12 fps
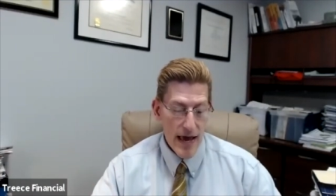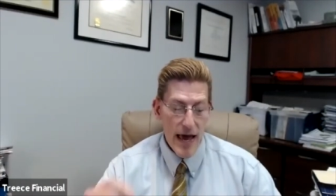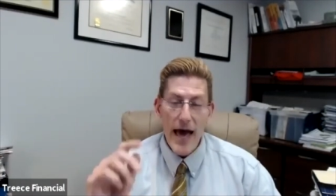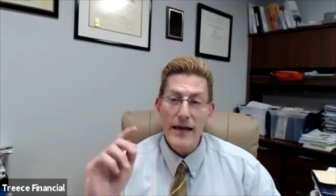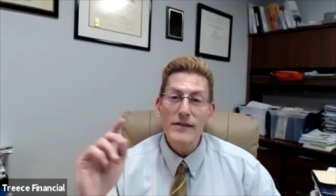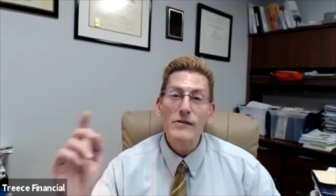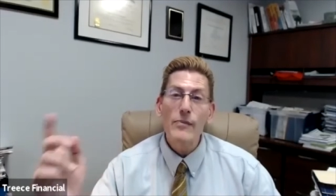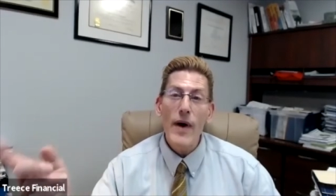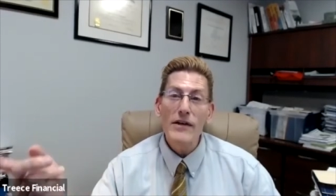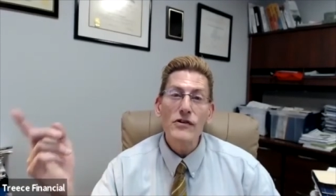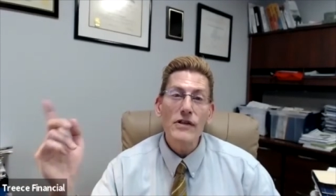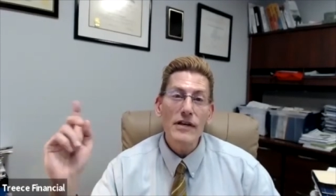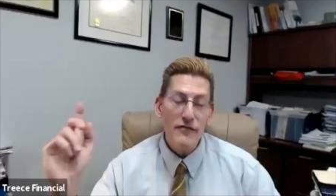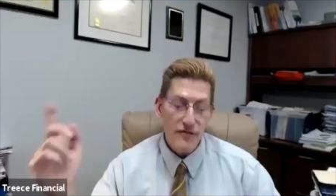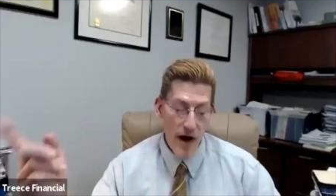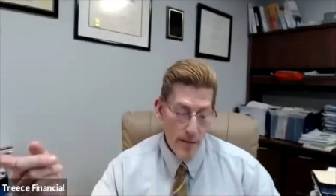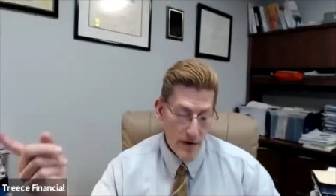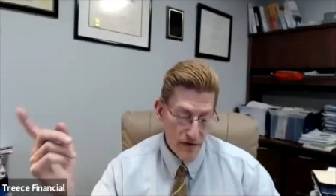especially
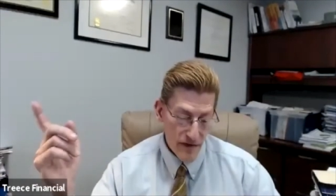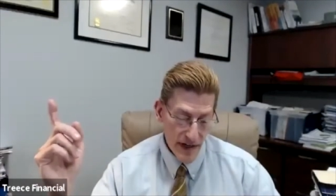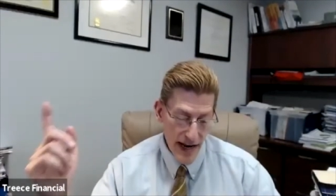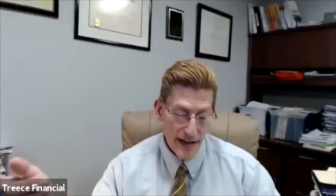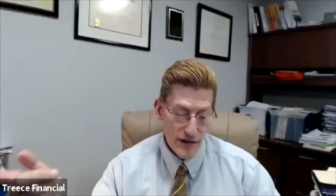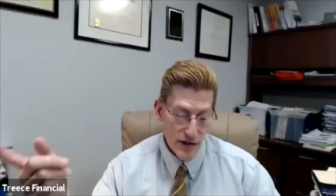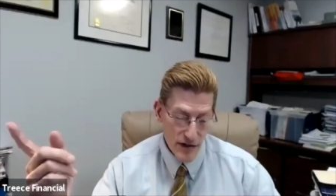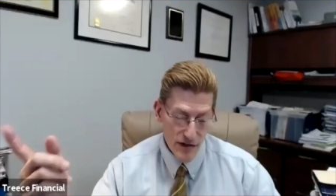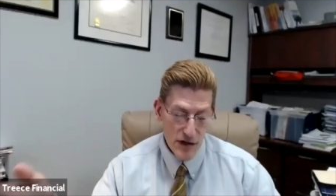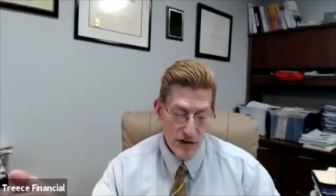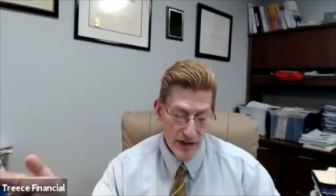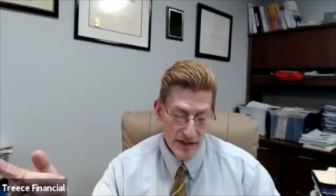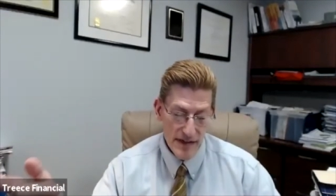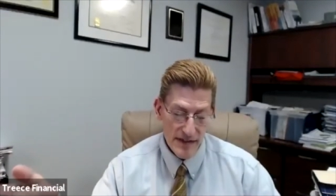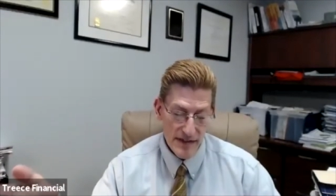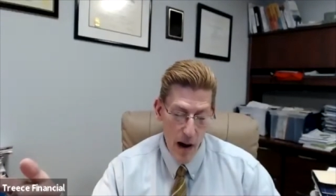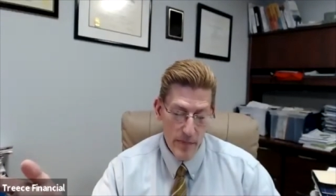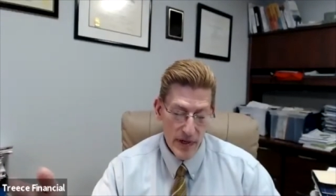from a financial services
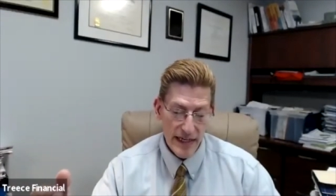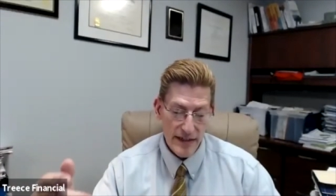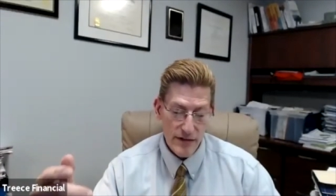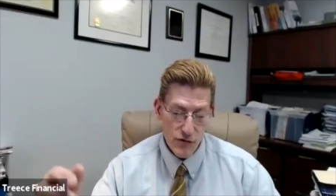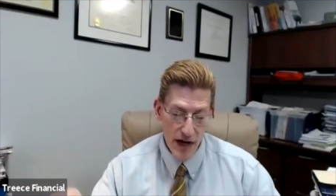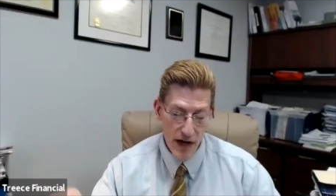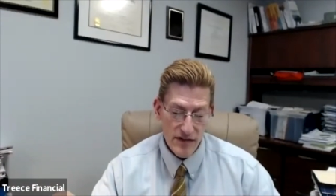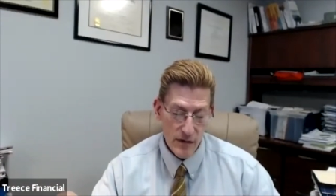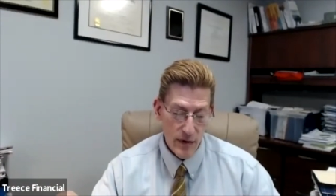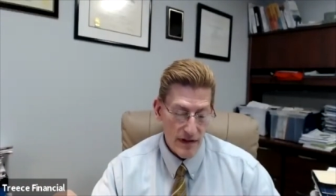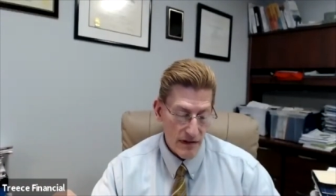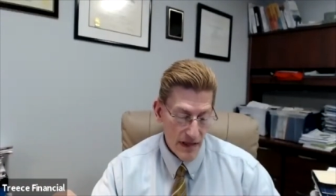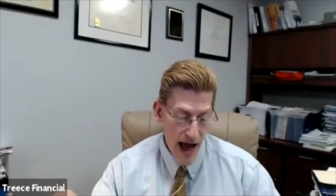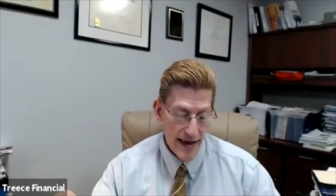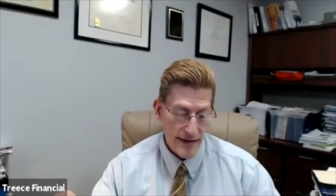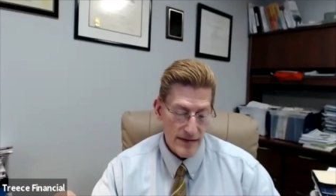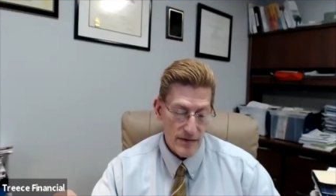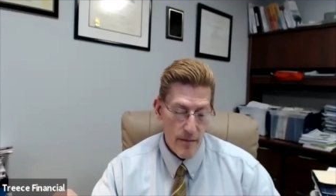company entrusted with
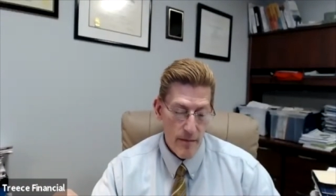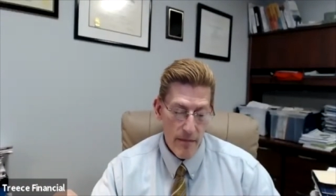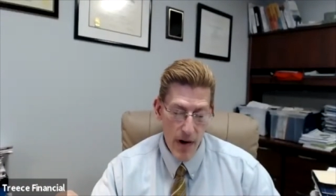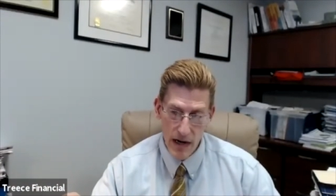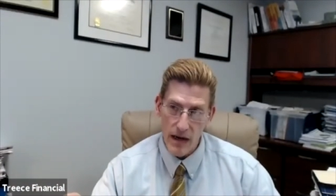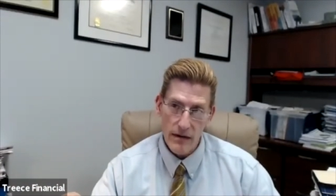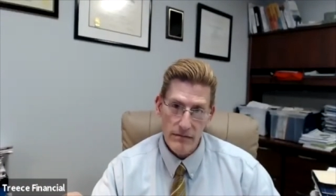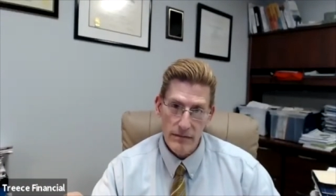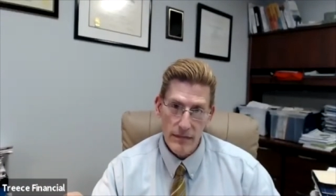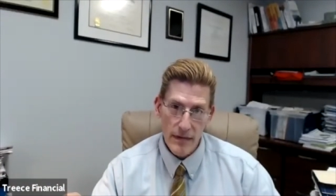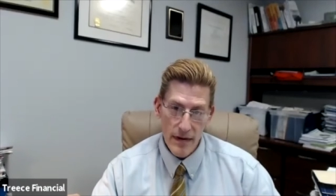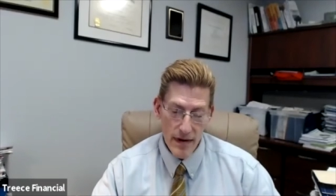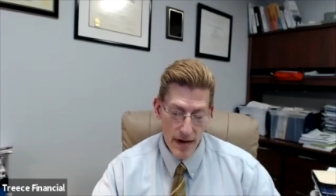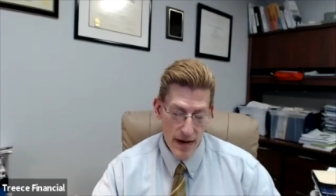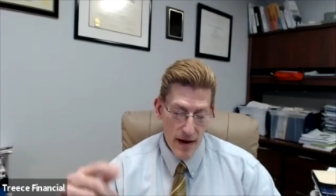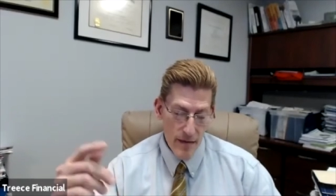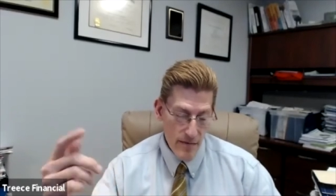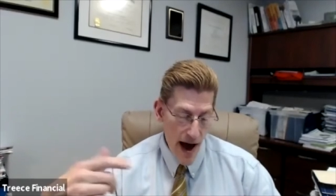clients' money.
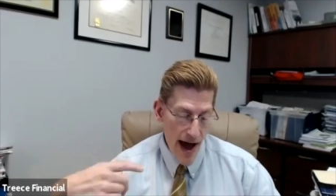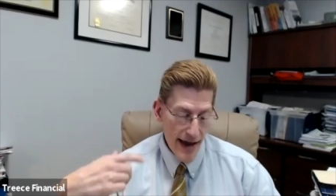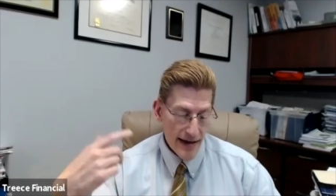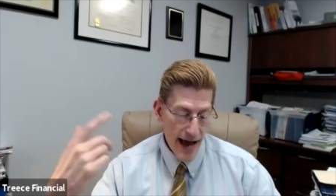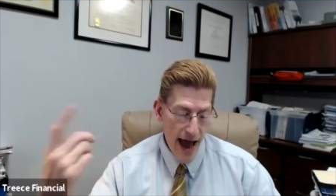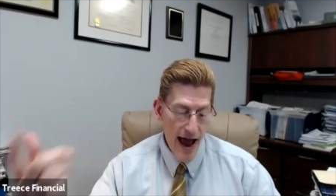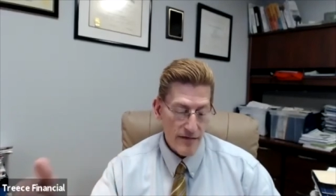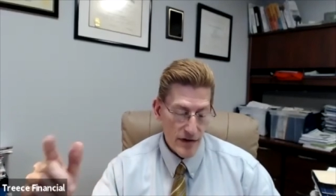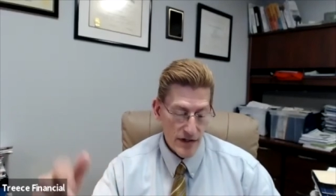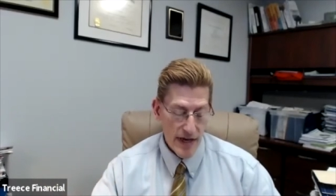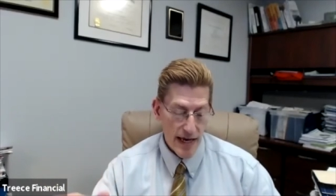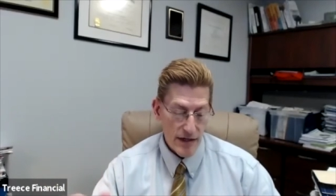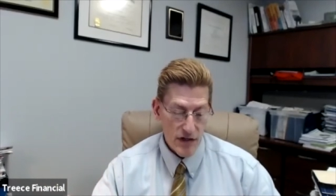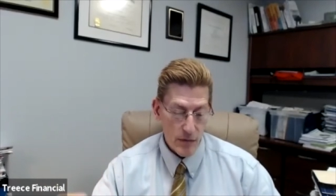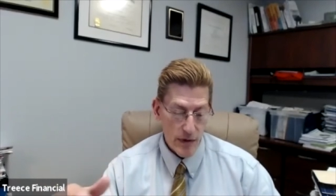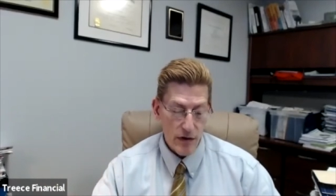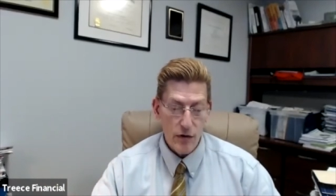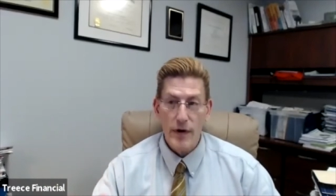My conversation
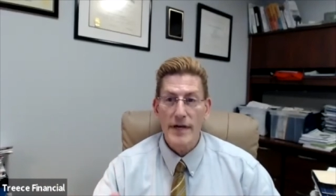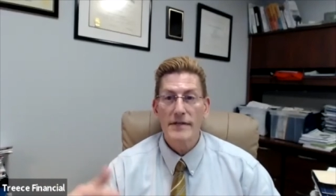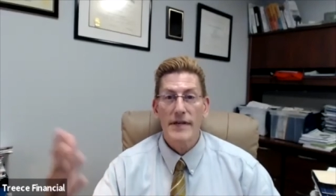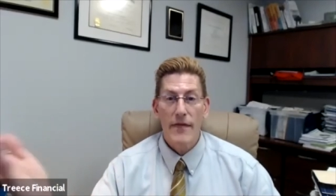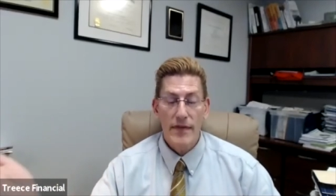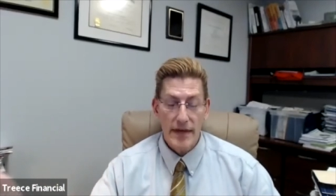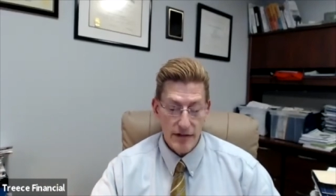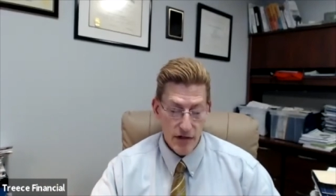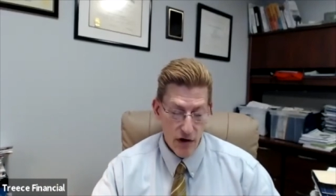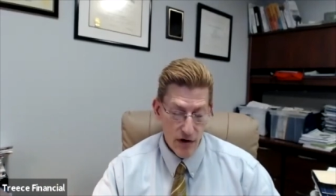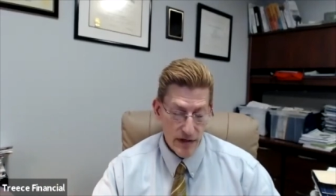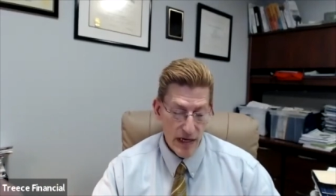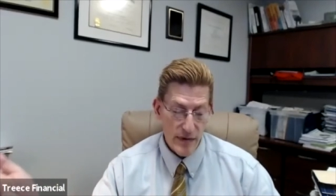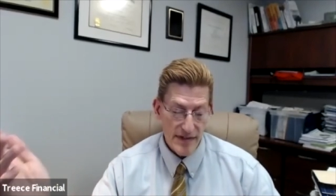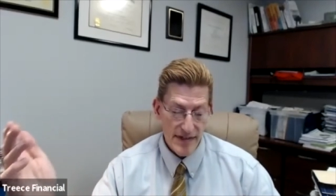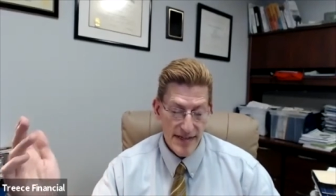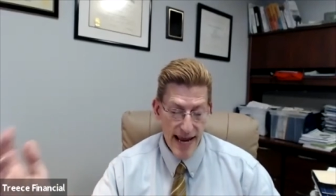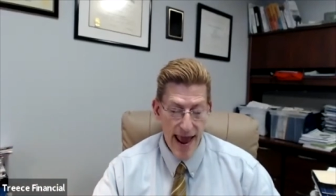with Chris and the attorney was
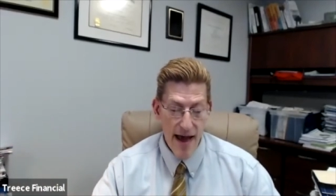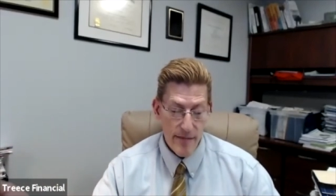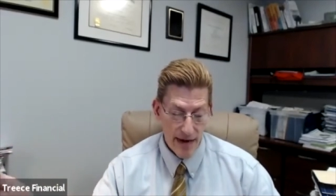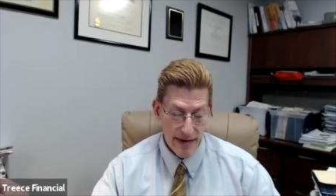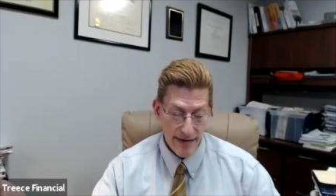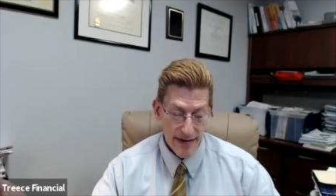damning.